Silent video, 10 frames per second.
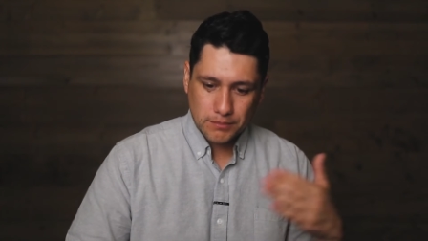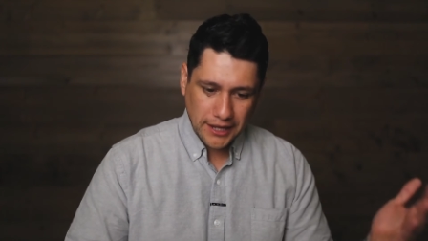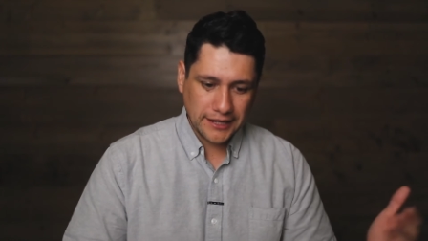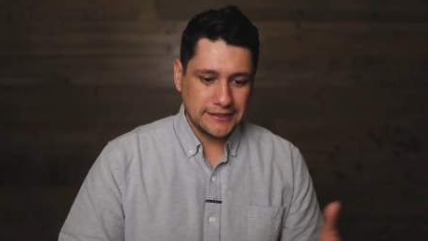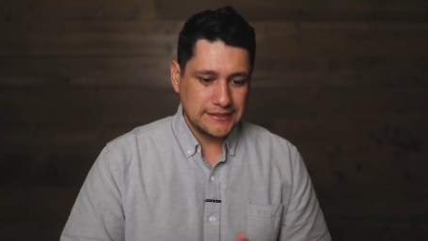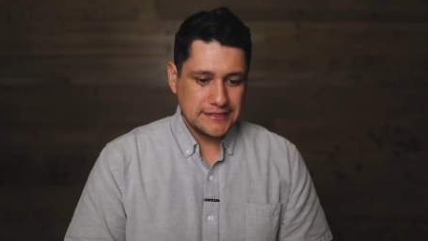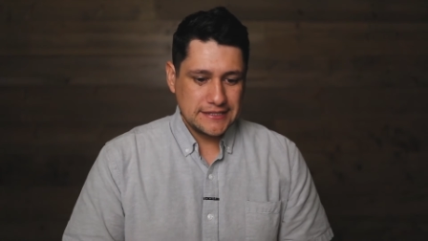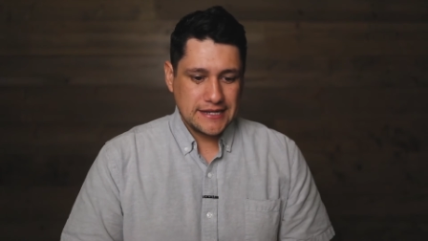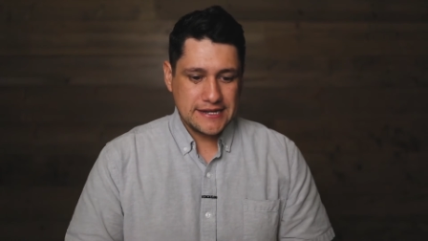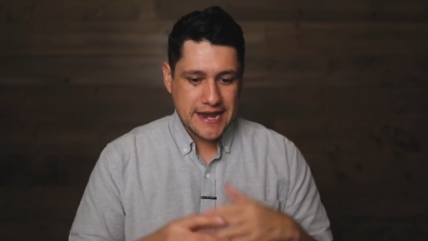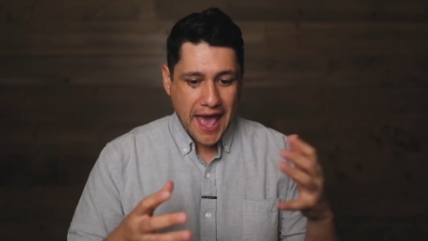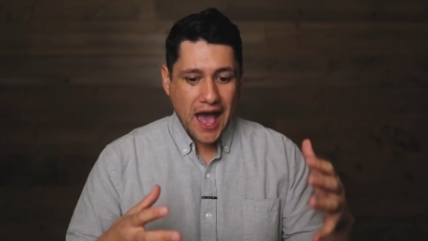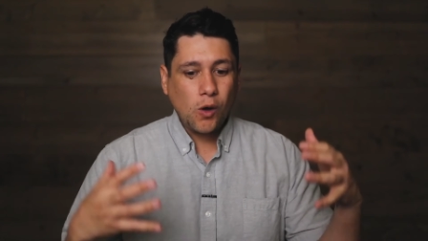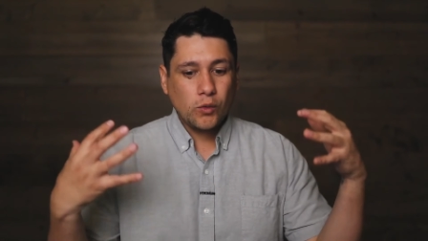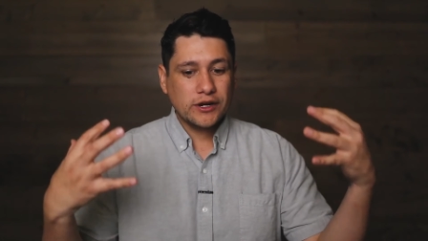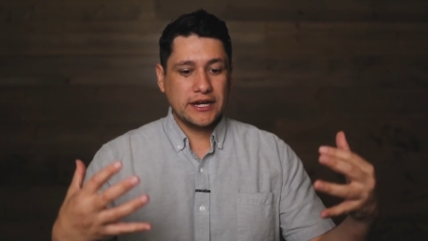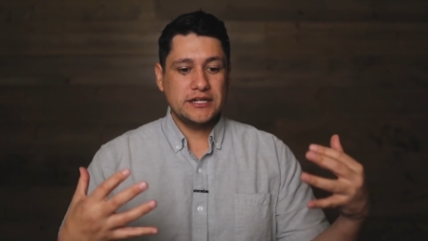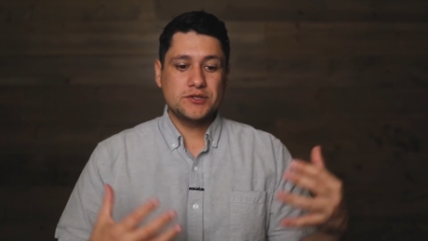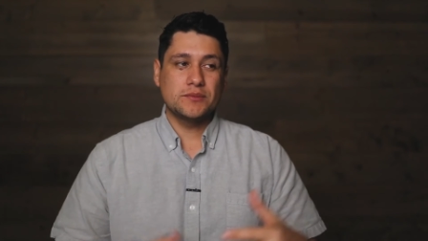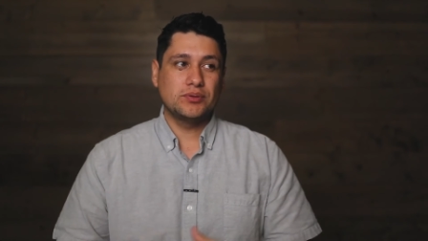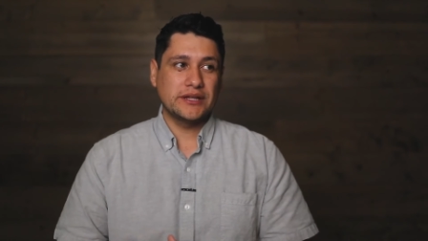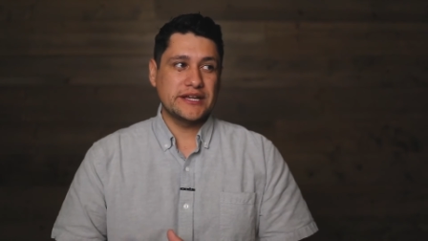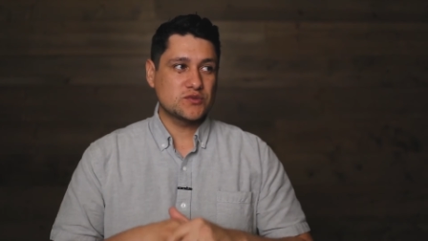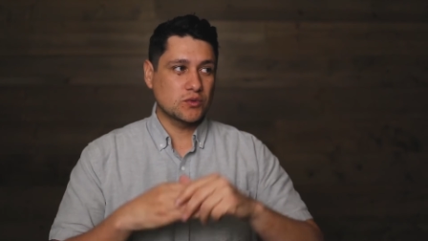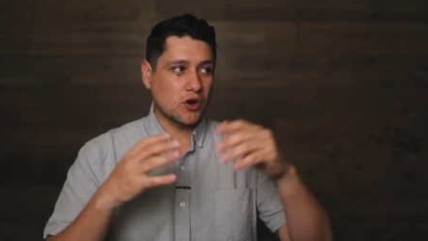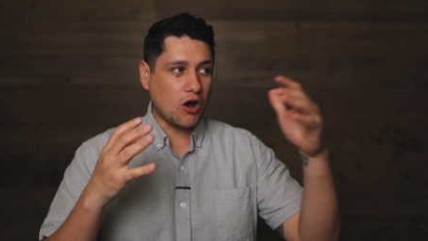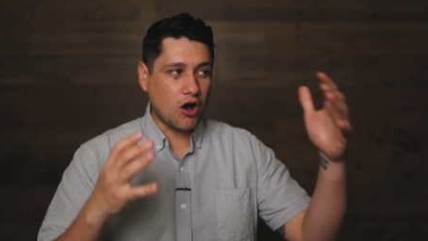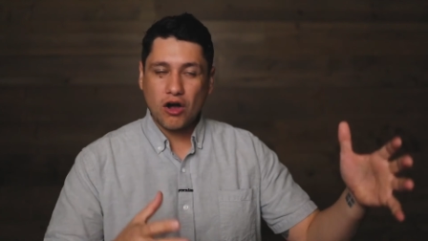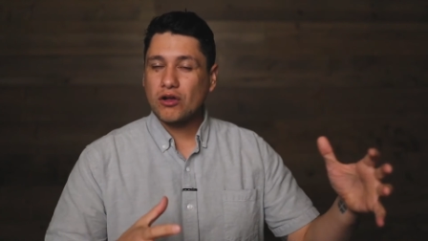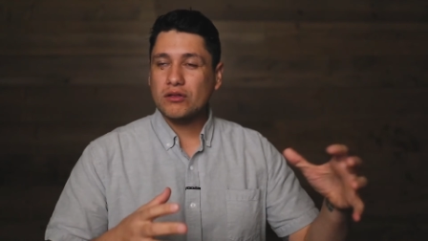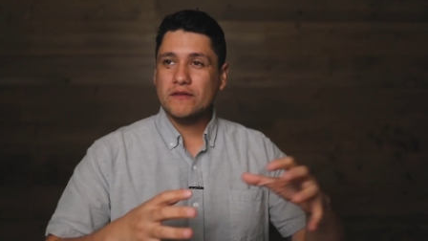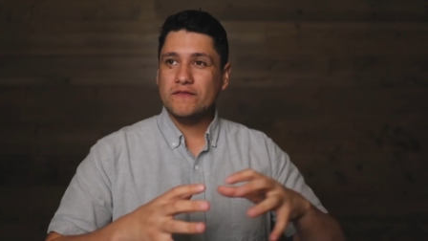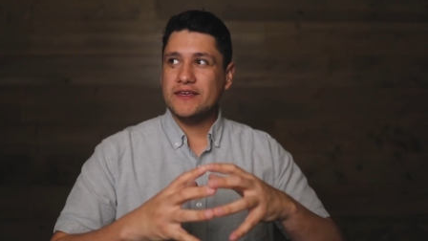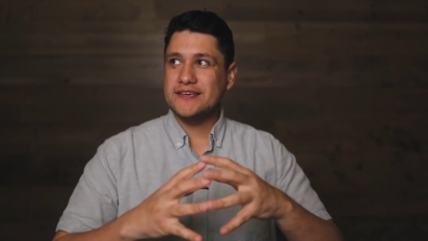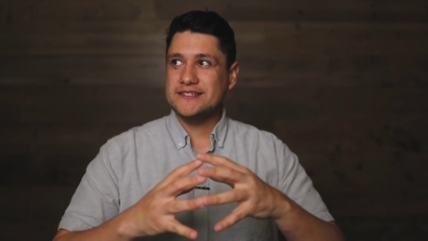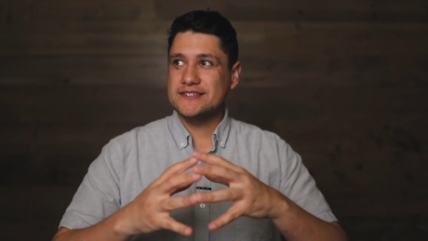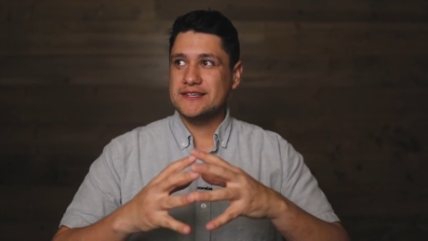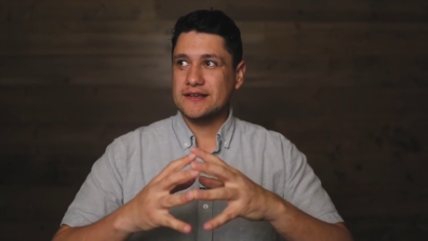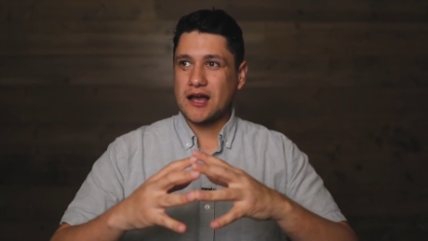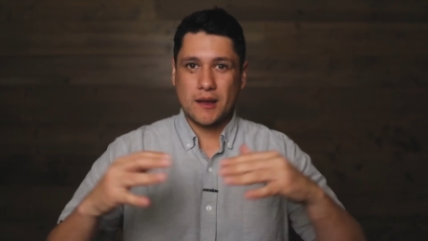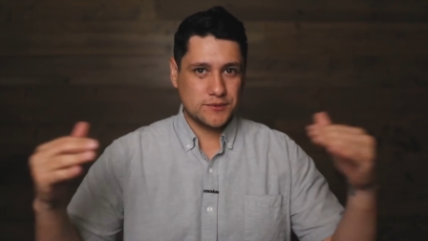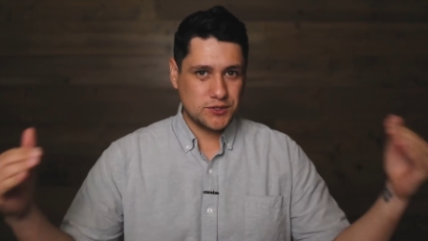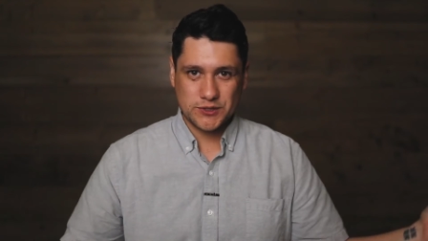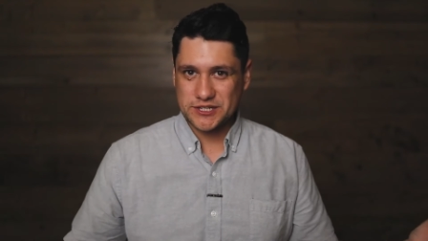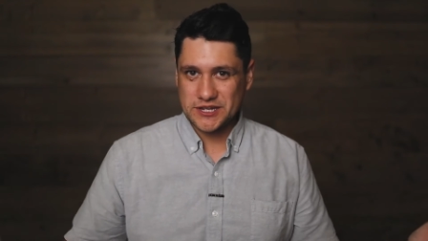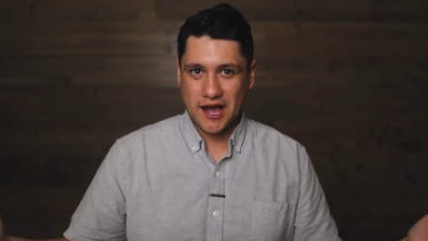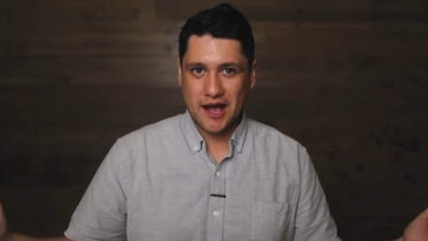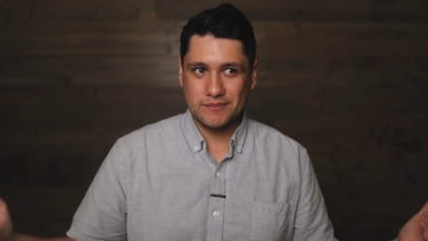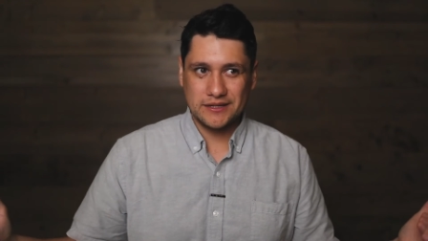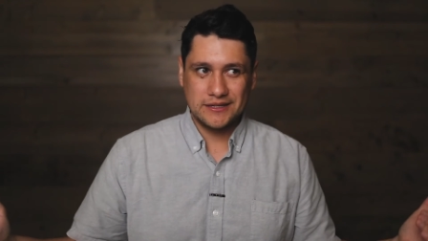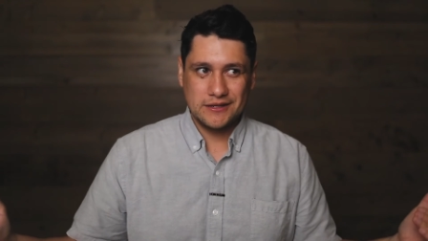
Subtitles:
But now we're getting to a place where all of this comes to a stop.